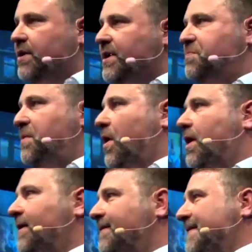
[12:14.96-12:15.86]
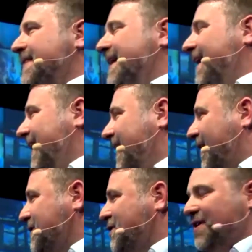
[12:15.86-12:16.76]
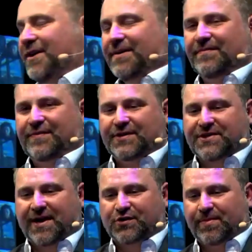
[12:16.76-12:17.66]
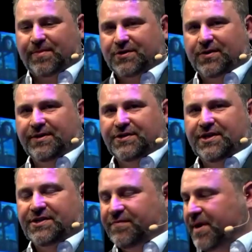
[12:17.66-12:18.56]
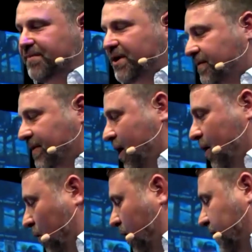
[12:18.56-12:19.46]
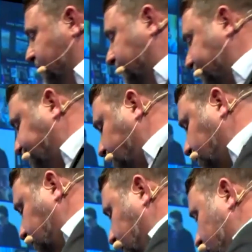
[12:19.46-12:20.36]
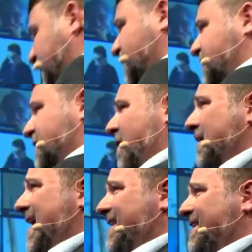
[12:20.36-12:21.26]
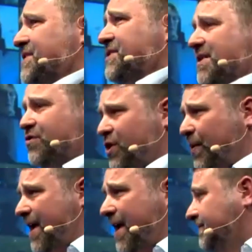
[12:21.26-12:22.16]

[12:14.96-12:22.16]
ask me why. First sales job I took in the city of Birmingham was to sell ladies' sanitary wear.